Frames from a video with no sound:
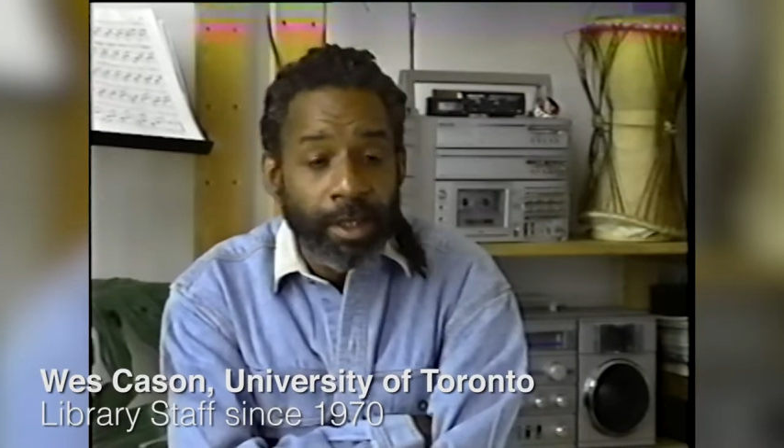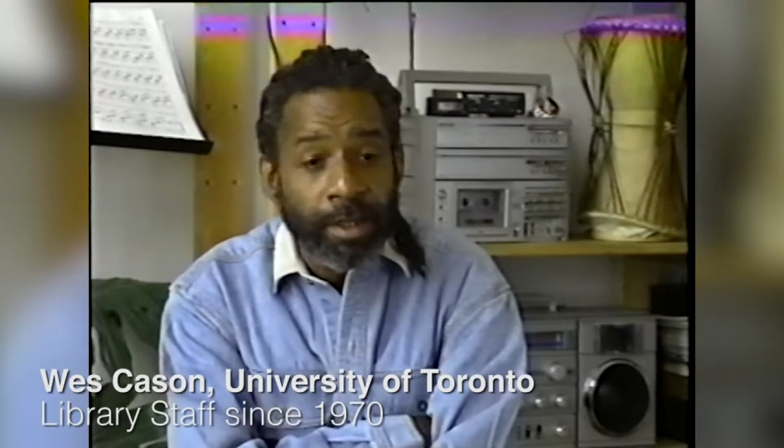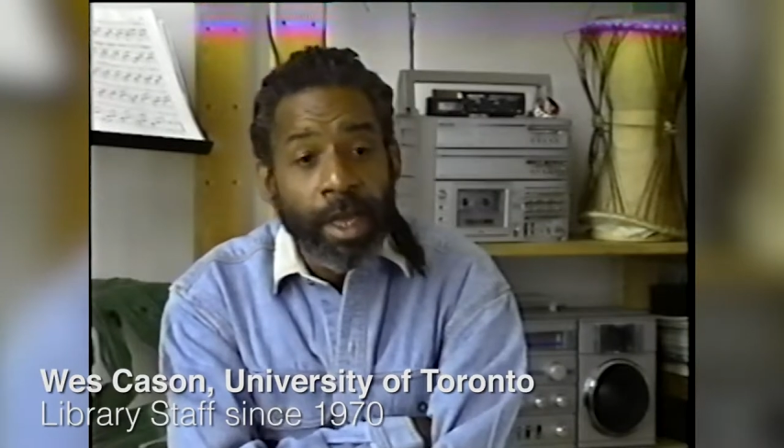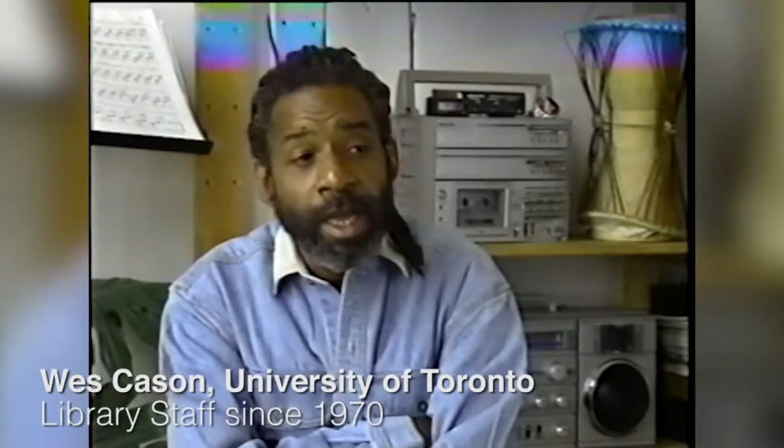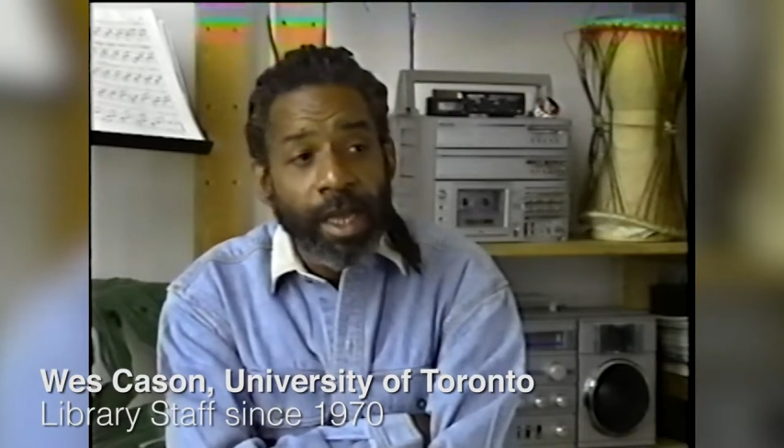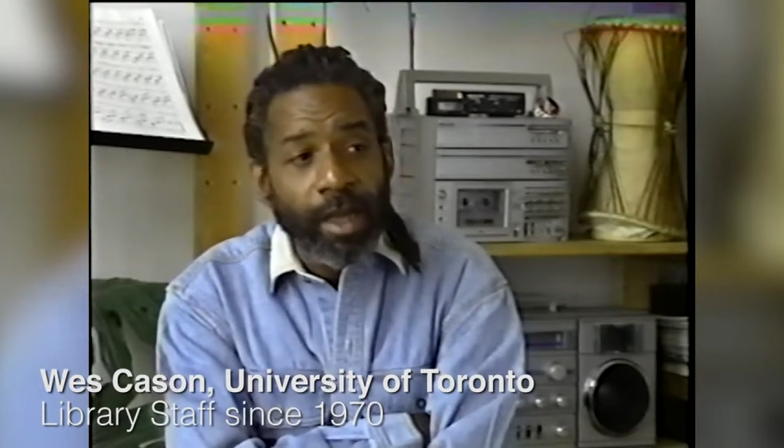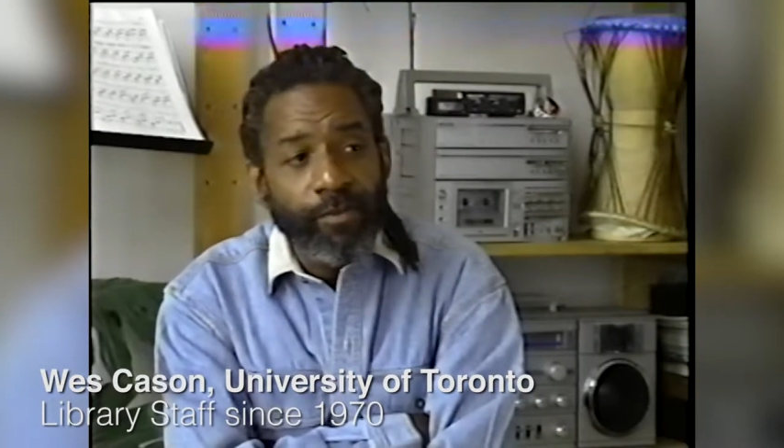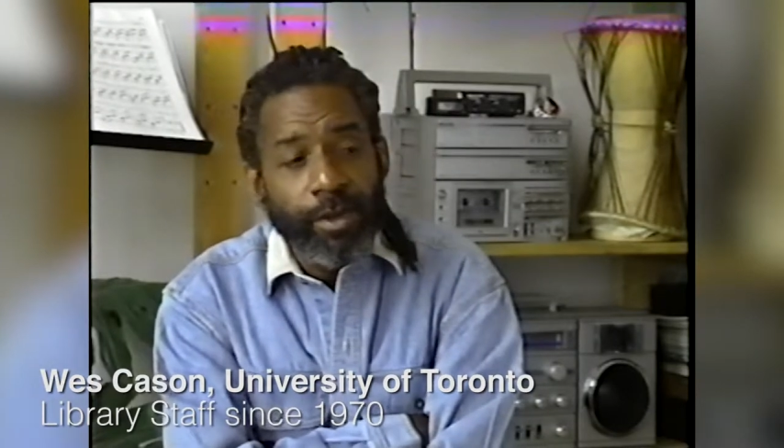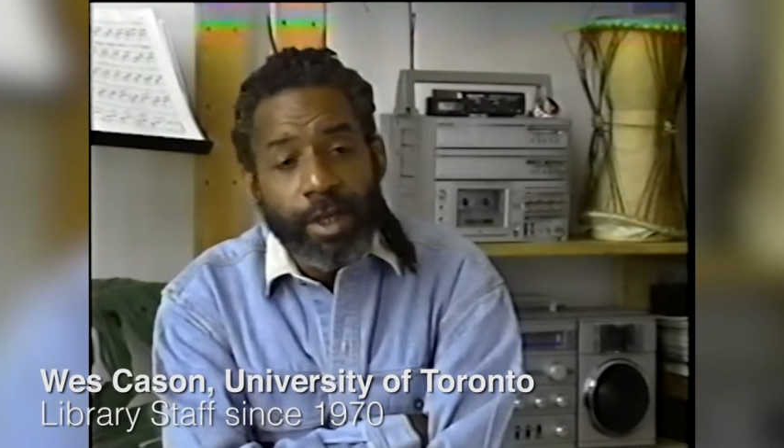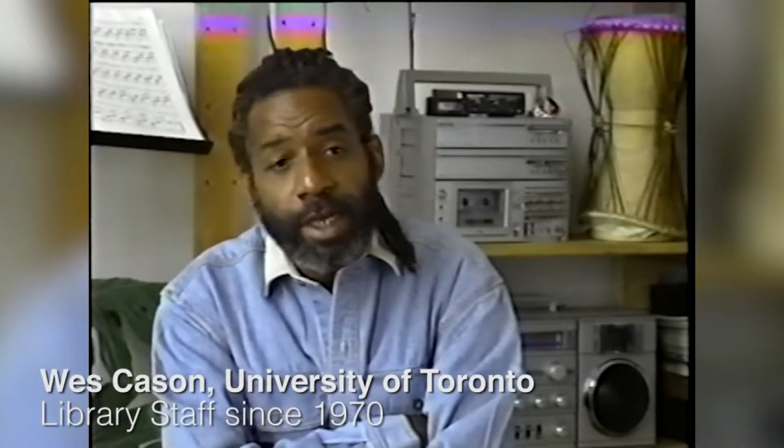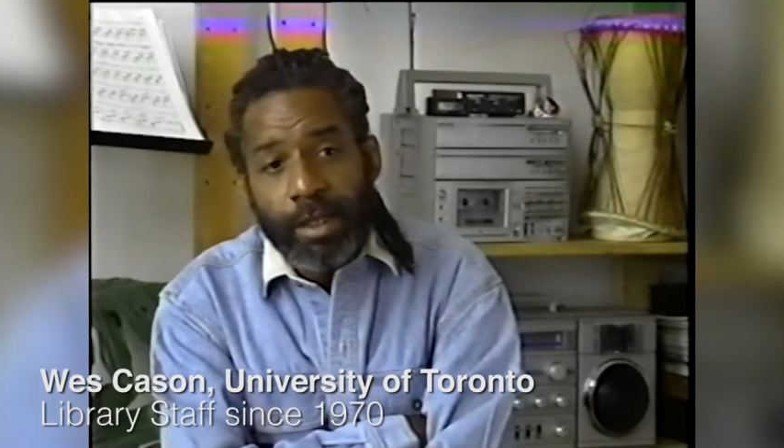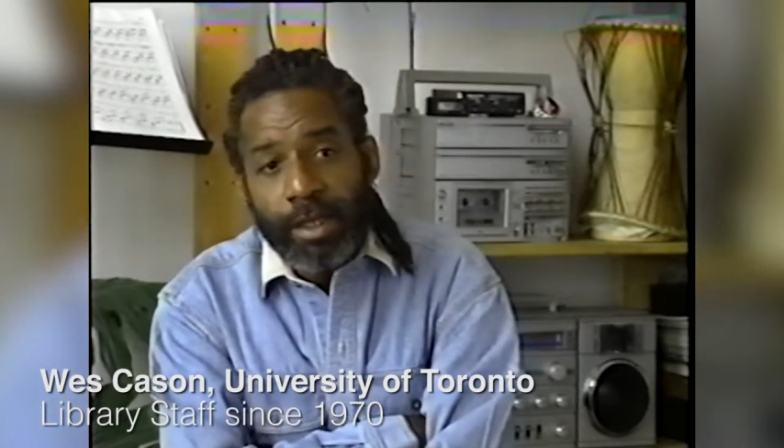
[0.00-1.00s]
If you look at the
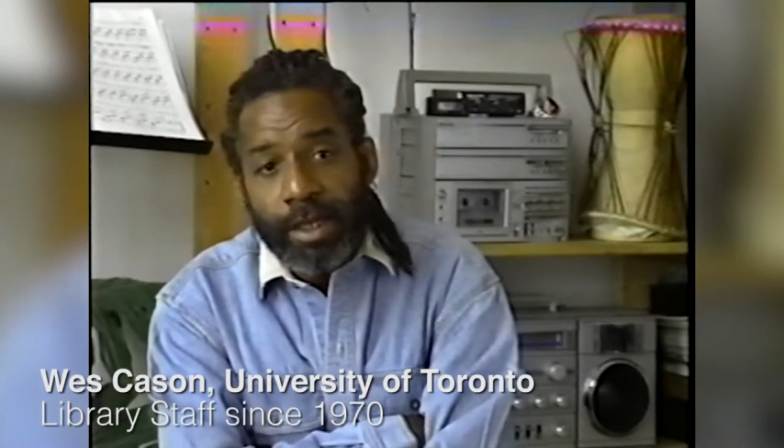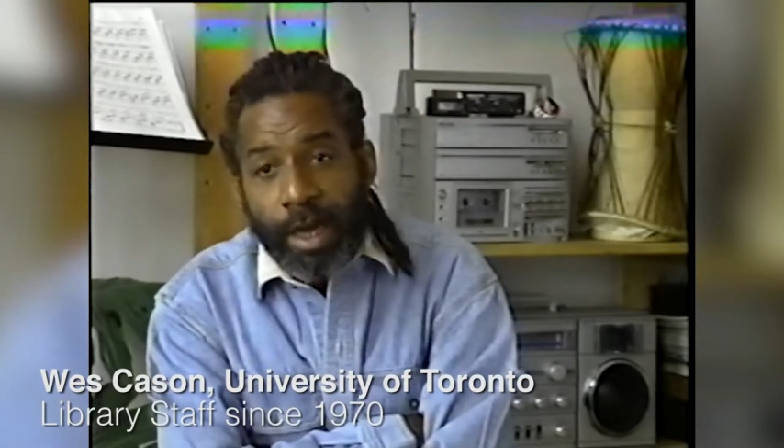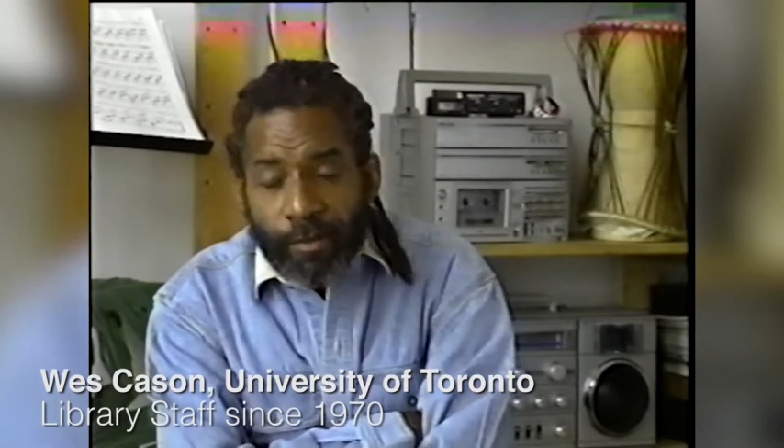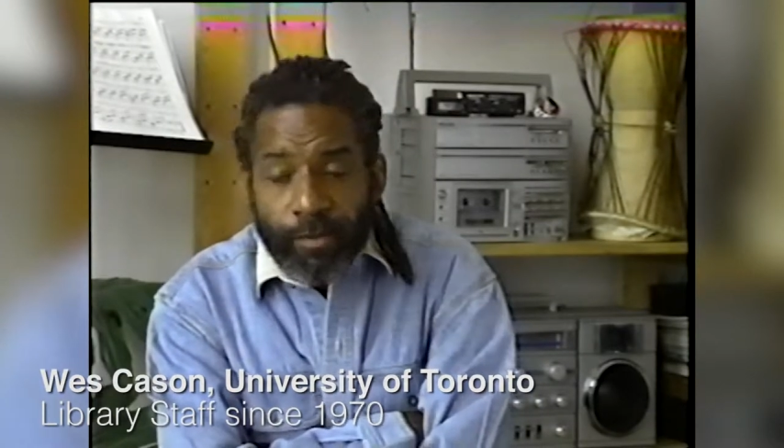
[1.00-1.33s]
governing